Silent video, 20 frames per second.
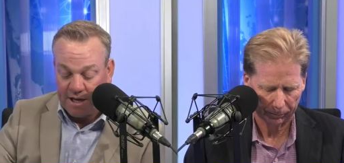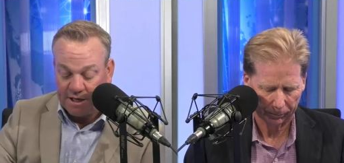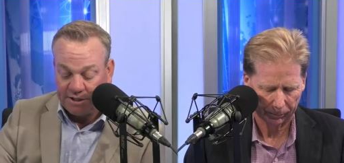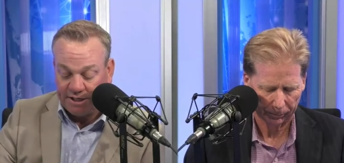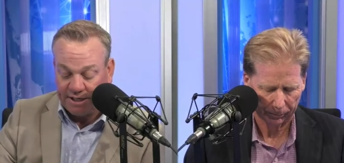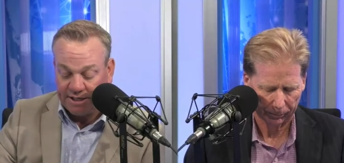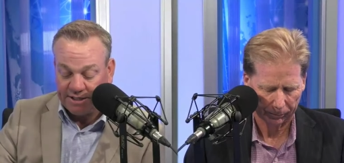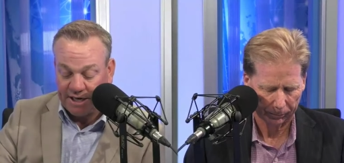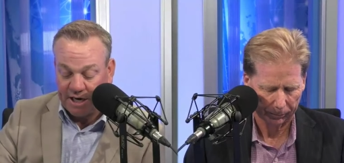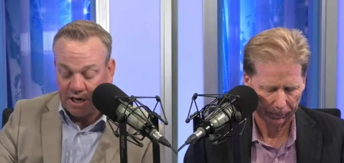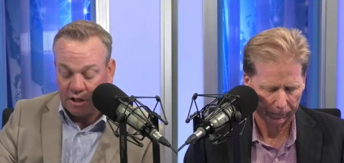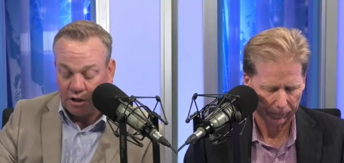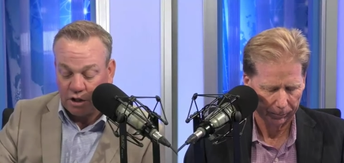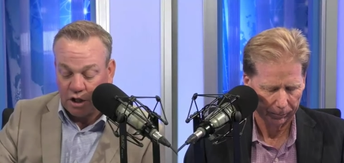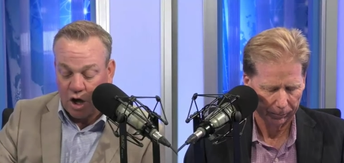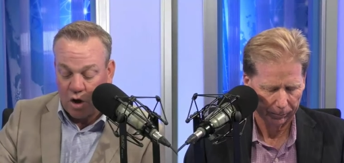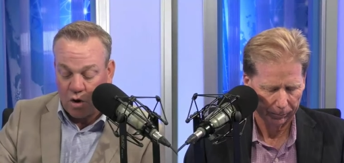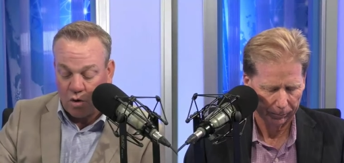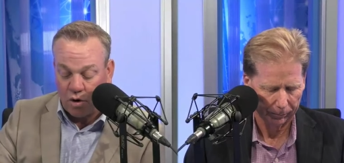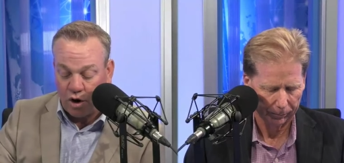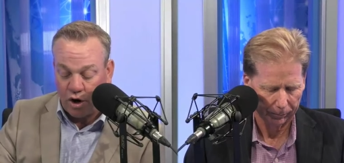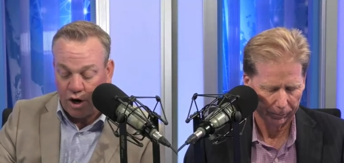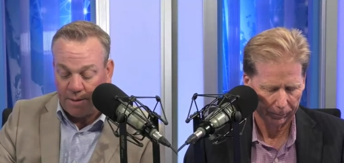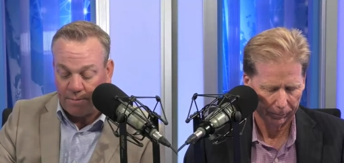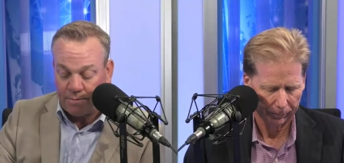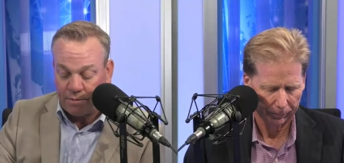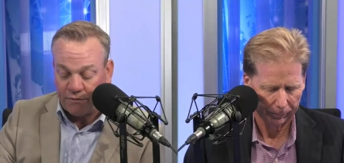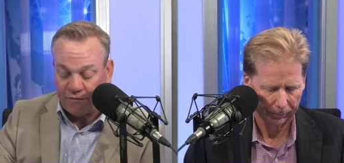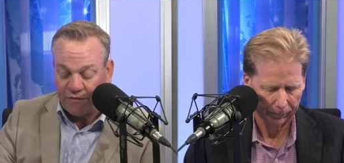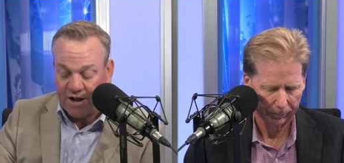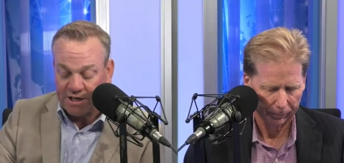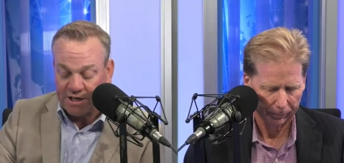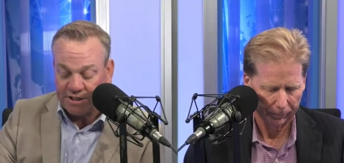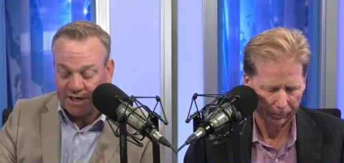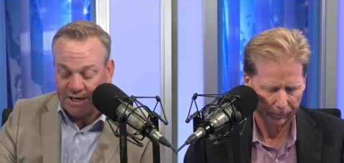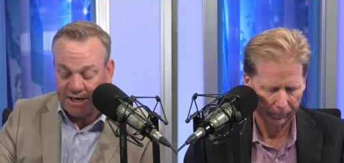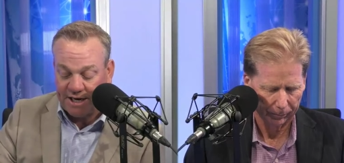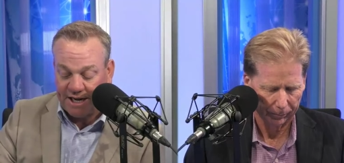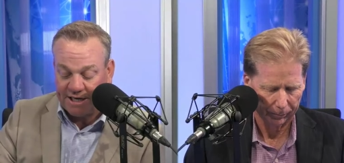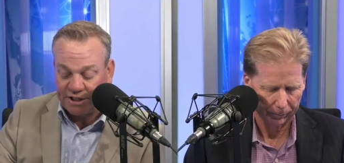Speaker 1: She is in a low earning
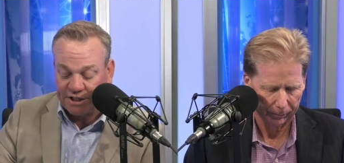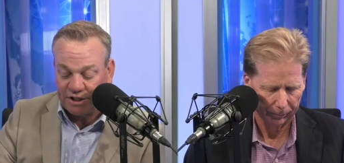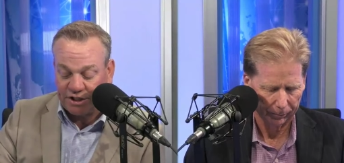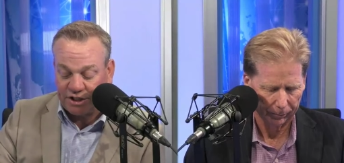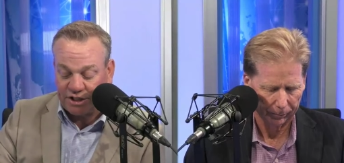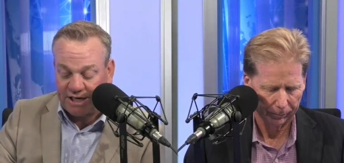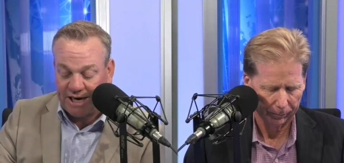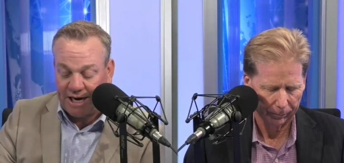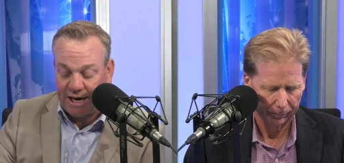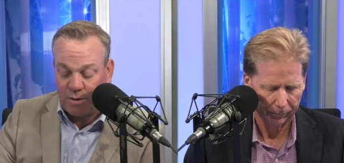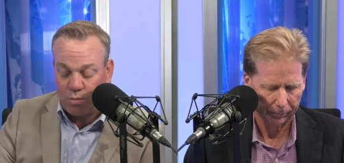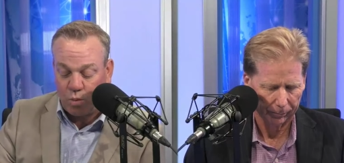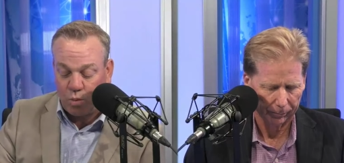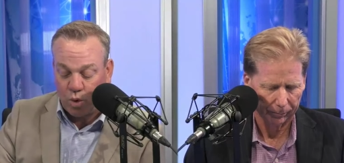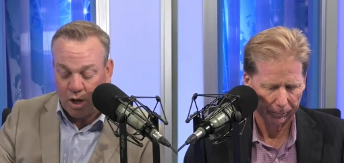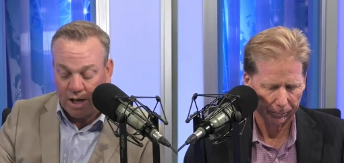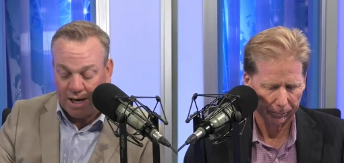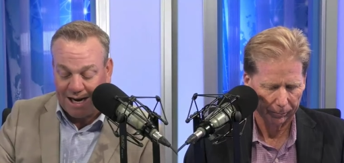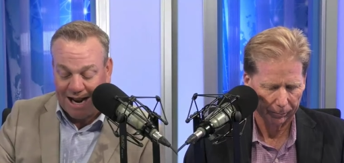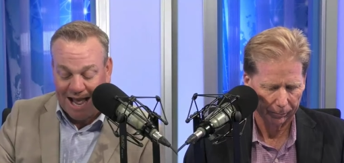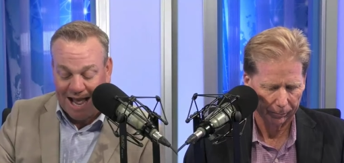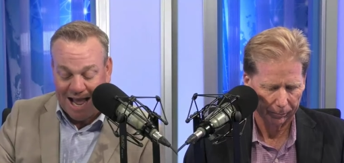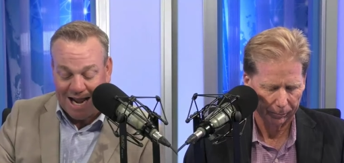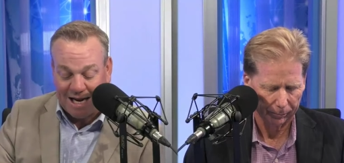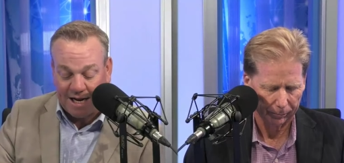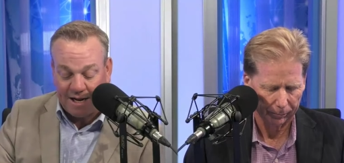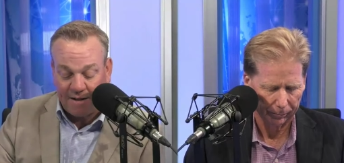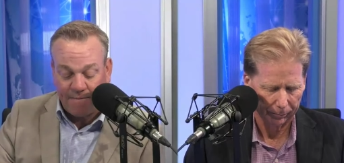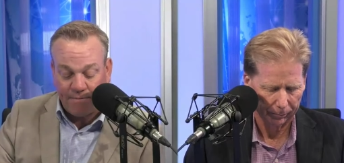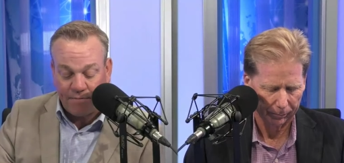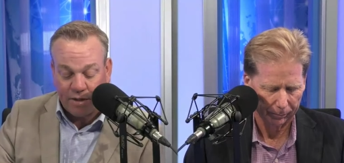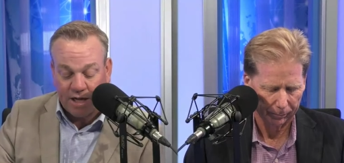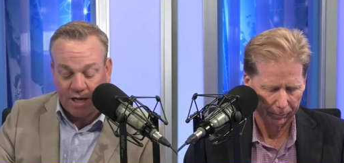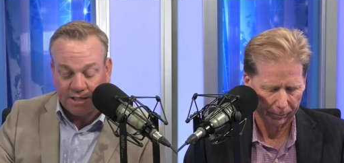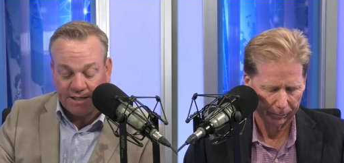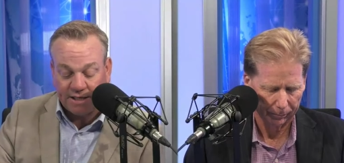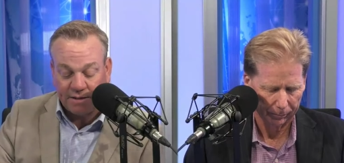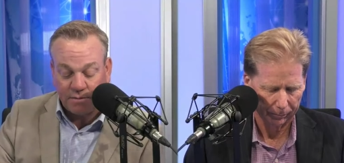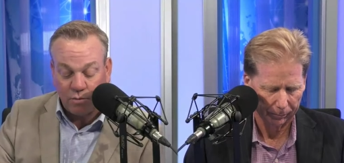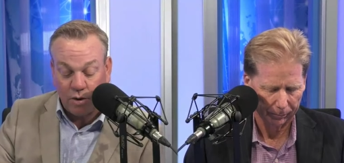profession, and she would like
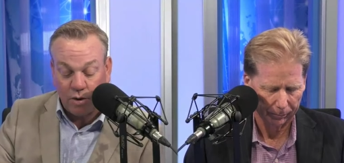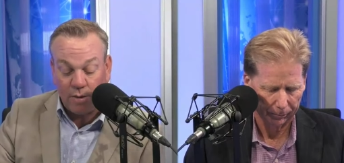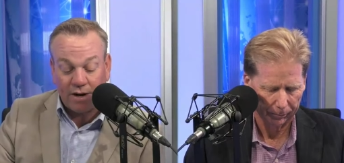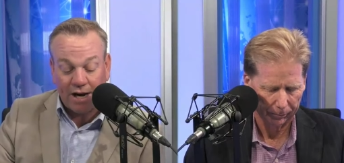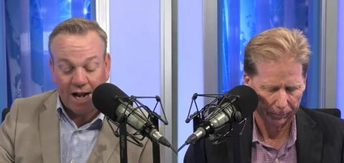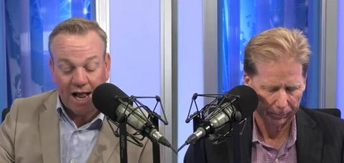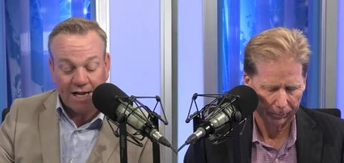to, we would